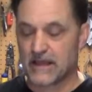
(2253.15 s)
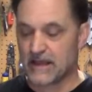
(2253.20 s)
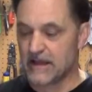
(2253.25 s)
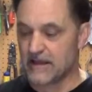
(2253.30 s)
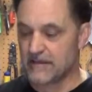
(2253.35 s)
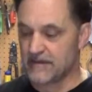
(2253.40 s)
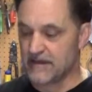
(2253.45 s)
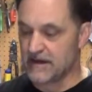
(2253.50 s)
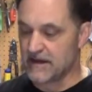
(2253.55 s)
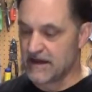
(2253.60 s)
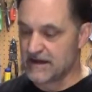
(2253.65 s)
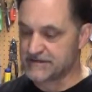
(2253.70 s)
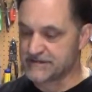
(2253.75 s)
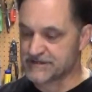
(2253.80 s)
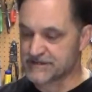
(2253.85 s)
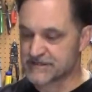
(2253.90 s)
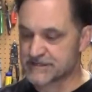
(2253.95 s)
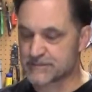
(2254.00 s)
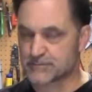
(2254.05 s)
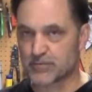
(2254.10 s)
and then I
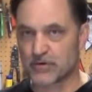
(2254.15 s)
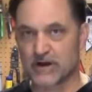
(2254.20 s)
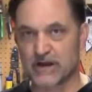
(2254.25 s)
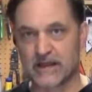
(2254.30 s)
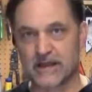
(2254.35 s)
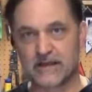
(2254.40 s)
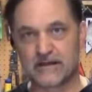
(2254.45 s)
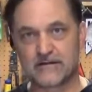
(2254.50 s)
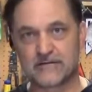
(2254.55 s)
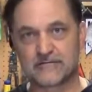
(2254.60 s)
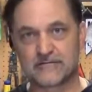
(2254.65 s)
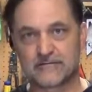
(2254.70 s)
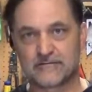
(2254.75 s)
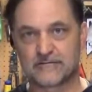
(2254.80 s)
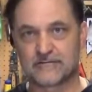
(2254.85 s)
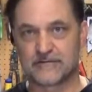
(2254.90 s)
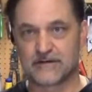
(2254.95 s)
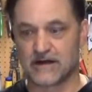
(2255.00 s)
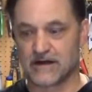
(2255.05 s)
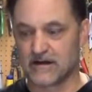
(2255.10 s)
just spray
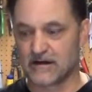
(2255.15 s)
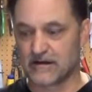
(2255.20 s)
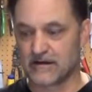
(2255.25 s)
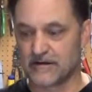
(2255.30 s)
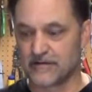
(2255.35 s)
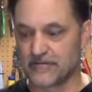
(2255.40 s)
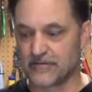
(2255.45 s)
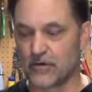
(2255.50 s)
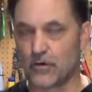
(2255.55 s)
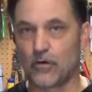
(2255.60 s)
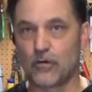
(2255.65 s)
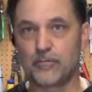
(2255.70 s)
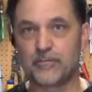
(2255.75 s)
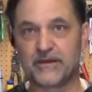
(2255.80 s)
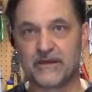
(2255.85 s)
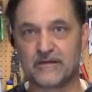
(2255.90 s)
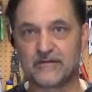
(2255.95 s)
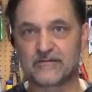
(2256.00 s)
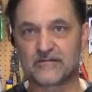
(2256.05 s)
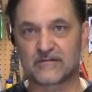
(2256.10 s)
the whole
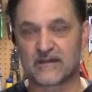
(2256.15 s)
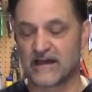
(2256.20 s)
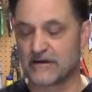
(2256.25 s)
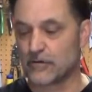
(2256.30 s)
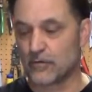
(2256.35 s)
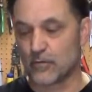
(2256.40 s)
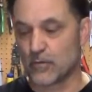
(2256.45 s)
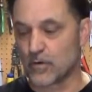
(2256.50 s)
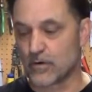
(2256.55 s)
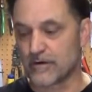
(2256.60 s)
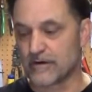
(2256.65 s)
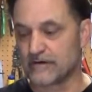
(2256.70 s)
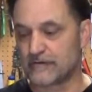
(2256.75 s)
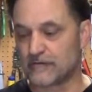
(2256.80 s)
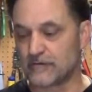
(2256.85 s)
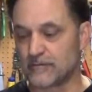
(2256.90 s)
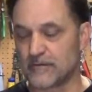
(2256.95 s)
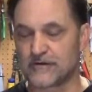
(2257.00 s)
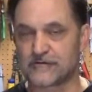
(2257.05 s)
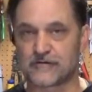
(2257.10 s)
piece. I don't worry
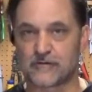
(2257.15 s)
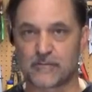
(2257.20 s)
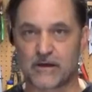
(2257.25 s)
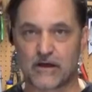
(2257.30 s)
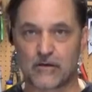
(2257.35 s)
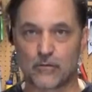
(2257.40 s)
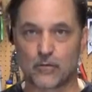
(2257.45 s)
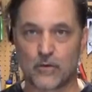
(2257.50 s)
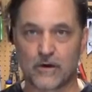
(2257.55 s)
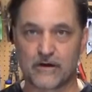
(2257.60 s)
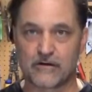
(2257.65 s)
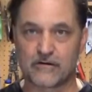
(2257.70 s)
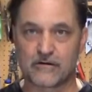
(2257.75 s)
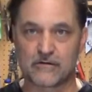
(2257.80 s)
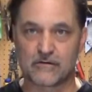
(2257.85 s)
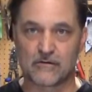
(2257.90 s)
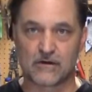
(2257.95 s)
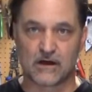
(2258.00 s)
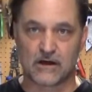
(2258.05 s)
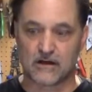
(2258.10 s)
too much about where
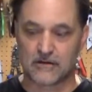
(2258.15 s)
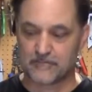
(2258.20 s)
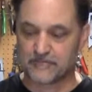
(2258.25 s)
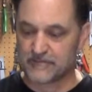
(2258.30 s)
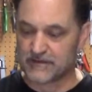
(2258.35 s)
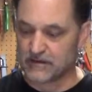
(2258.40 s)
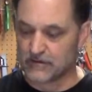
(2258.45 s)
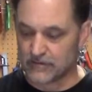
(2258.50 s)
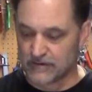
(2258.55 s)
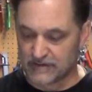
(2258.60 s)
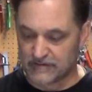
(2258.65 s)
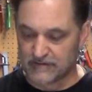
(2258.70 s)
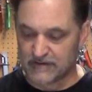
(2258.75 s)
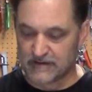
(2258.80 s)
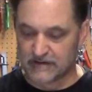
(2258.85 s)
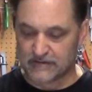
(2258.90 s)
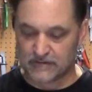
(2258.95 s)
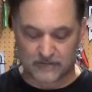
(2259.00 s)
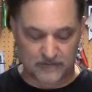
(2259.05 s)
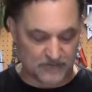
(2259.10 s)

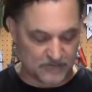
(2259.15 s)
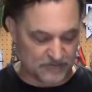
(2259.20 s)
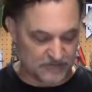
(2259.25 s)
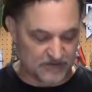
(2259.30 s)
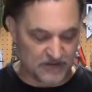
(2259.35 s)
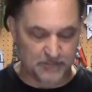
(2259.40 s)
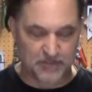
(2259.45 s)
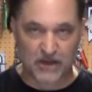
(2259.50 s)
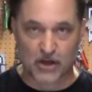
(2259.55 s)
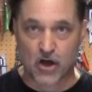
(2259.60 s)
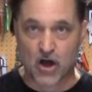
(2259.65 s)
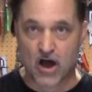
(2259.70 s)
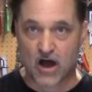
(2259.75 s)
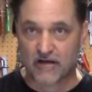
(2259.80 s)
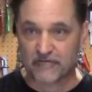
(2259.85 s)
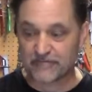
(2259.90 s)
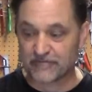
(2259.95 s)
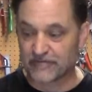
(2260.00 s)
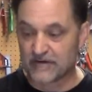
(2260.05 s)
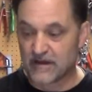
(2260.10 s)
it seeping
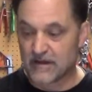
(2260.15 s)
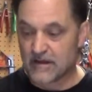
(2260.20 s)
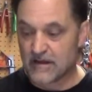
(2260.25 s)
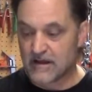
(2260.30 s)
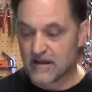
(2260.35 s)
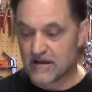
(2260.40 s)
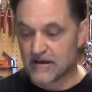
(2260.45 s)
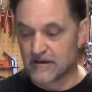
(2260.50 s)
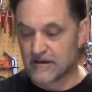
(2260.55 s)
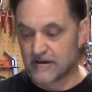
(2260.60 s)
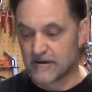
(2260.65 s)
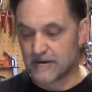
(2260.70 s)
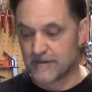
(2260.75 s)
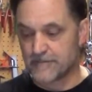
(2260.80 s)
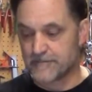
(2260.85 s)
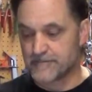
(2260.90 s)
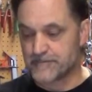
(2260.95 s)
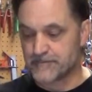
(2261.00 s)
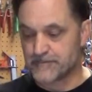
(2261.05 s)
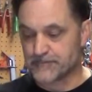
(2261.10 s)
off.
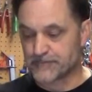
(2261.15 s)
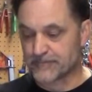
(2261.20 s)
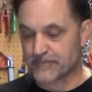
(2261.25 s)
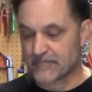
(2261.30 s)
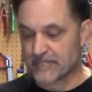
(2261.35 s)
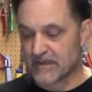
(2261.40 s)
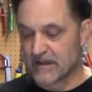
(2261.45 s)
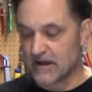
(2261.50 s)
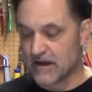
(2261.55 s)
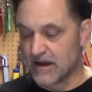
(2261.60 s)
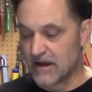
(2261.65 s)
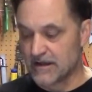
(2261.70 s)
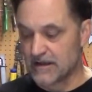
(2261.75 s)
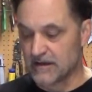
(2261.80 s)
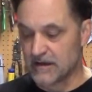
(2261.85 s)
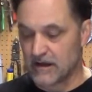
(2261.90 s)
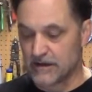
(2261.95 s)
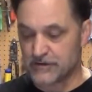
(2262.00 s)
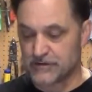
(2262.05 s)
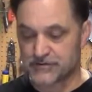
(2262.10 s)

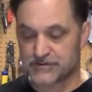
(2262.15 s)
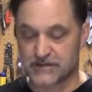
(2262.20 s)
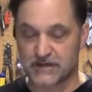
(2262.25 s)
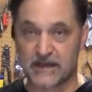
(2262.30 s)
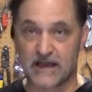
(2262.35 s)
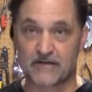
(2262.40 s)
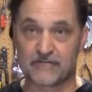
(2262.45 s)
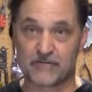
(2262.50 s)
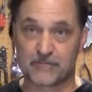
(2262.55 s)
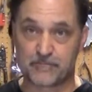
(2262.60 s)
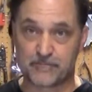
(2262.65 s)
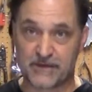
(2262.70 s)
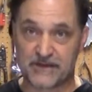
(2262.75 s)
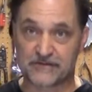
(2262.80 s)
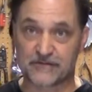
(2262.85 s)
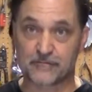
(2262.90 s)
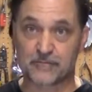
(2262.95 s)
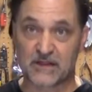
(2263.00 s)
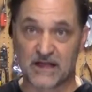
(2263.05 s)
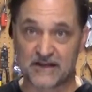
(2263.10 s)
I usually have a
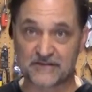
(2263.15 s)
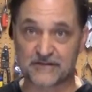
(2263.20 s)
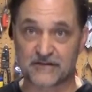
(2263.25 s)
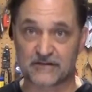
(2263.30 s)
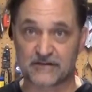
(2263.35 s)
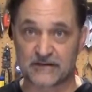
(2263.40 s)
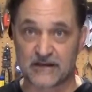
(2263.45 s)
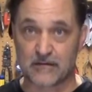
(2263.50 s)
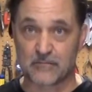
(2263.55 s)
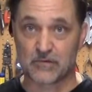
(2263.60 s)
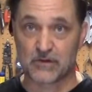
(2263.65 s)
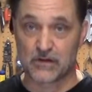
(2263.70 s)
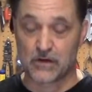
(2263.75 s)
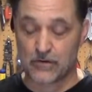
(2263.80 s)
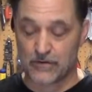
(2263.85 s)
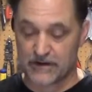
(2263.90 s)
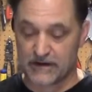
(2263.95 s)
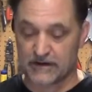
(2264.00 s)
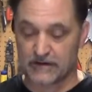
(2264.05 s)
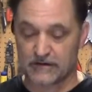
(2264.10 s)
piece of plastic down
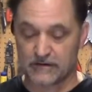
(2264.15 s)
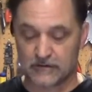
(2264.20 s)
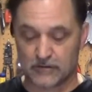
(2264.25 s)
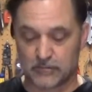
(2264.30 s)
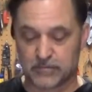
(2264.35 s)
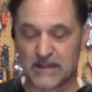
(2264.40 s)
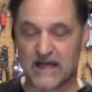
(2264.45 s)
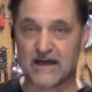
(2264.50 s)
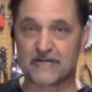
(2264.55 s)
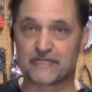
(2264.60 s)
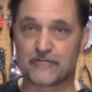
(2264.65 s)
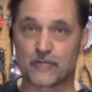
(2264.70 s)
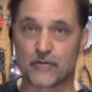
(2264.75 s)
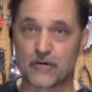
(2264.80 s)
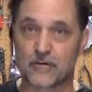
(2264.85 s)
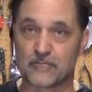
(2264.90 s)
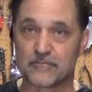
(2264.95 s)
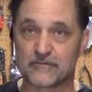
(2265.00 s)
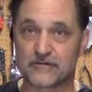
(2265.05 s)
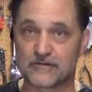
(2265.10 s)
below it and a little
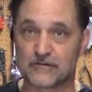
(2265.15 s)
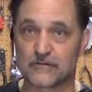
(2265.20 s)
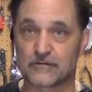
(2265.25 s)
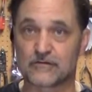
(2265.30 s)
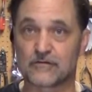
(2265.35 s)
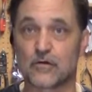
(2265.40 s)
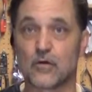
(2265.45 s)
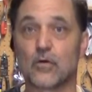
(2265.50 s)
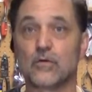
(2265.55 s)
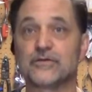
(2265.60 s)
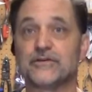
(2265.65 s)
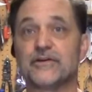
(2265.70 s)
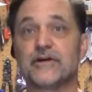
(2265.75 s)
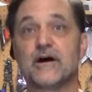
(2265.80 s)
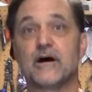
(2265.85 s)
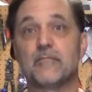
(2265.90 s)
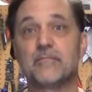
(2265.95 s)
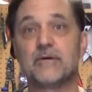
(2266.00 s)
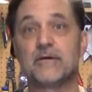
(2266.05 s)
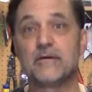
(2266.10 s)
platform to hold it
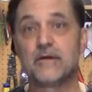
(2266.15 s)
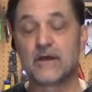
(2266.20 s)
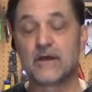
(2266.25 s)
up,